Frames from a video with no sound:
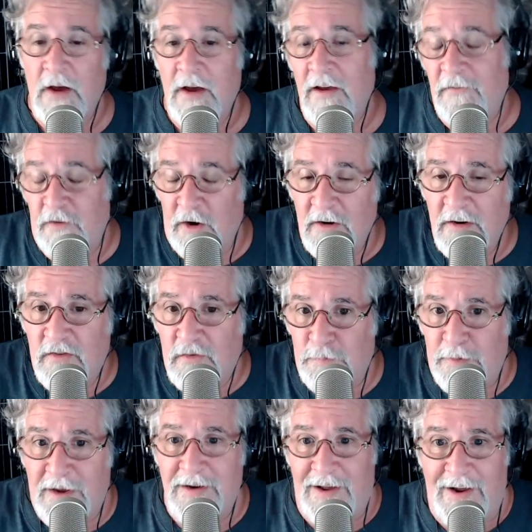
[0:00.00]
If you're going to
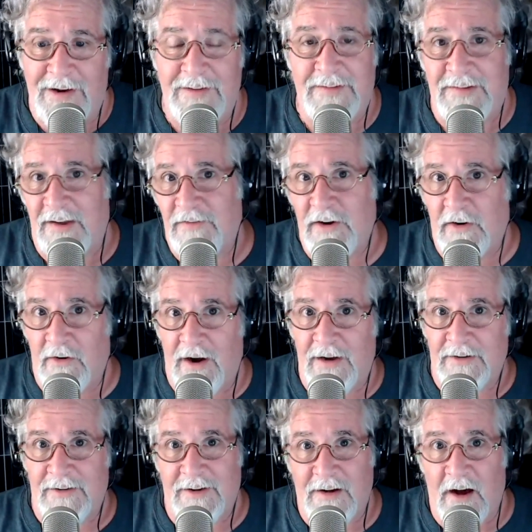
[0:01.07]
spend 87
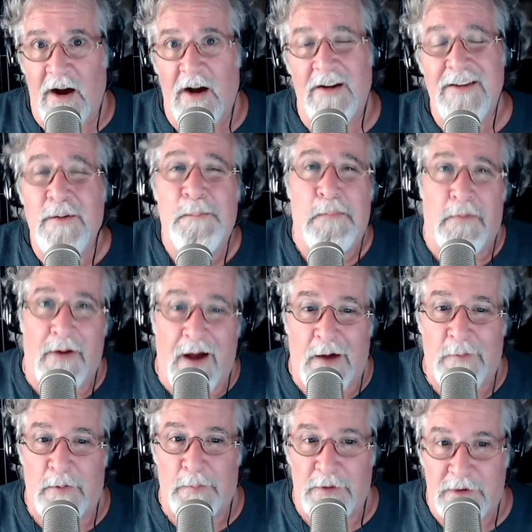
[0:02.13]
grand on a car, you
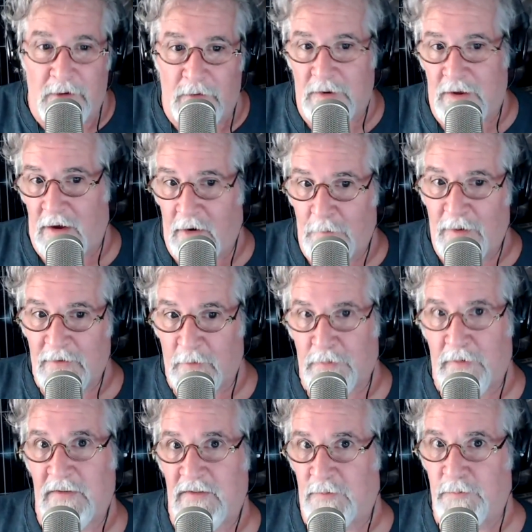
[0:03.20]
probably don't care about the
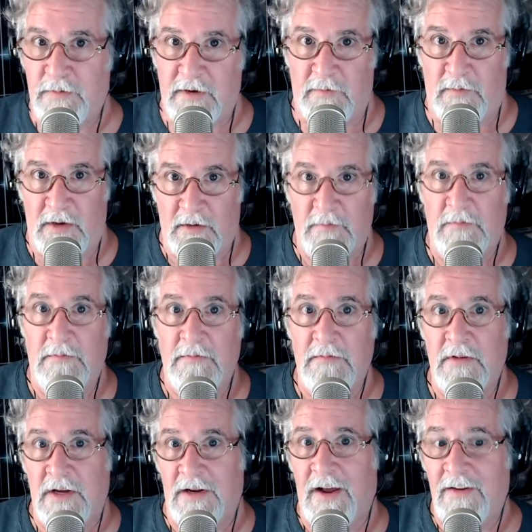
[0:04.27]
price of premium.
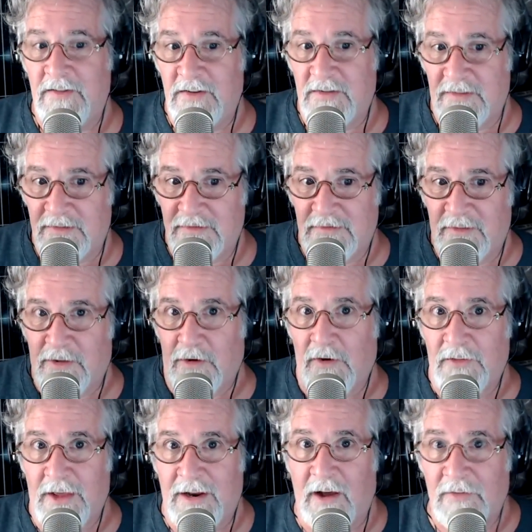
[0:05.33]
Can I just
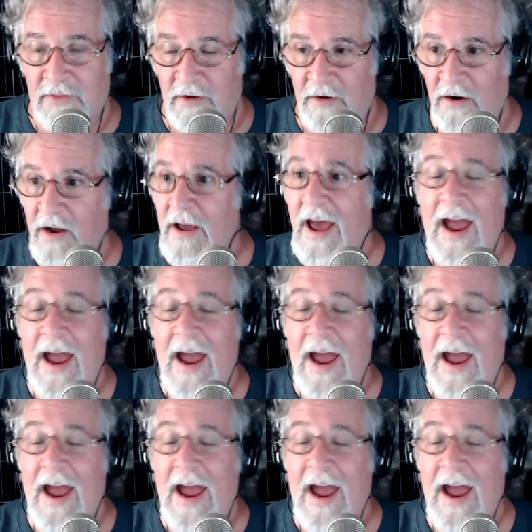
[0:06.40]
throw that out there.